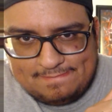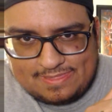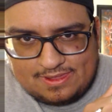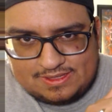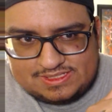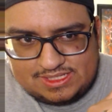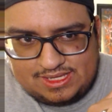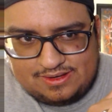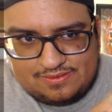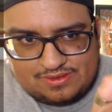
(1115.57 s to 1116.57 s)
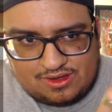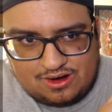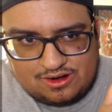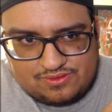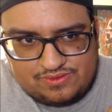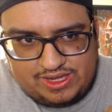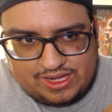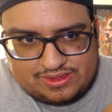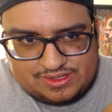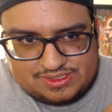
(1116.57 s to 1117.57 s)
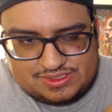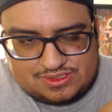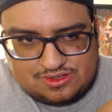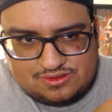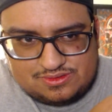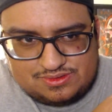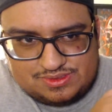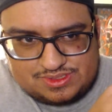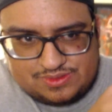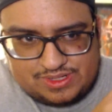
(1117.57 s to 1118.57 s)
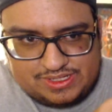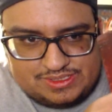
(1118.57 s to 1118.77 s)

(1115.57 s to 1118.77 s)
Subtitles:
You see that? The arc reactor. So nice.